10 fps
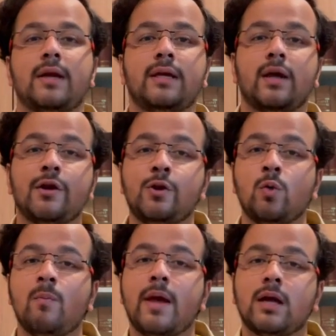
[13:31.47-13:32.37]
Here you
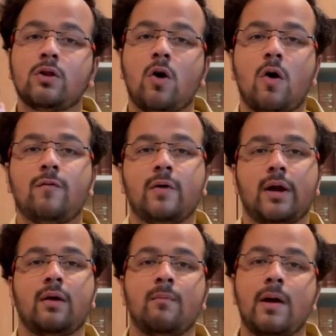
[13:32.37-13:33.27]
make the
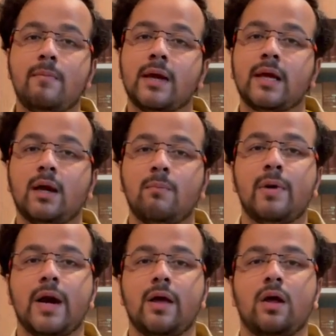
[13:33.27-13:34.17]
offer by making a
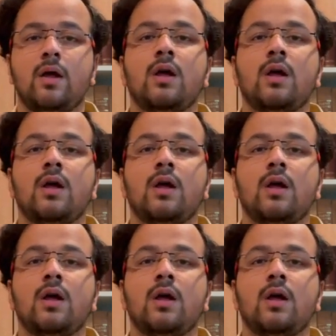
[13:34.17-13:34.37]
bid,